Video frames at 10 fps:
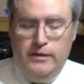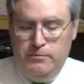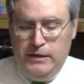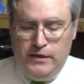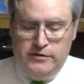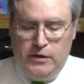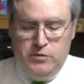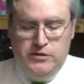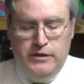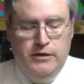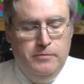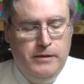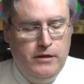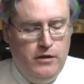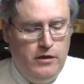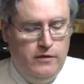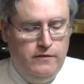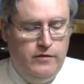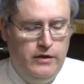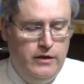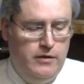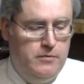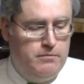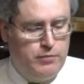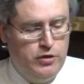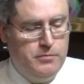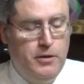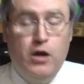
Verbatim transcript: and because I was in the middle of the Print-A-Block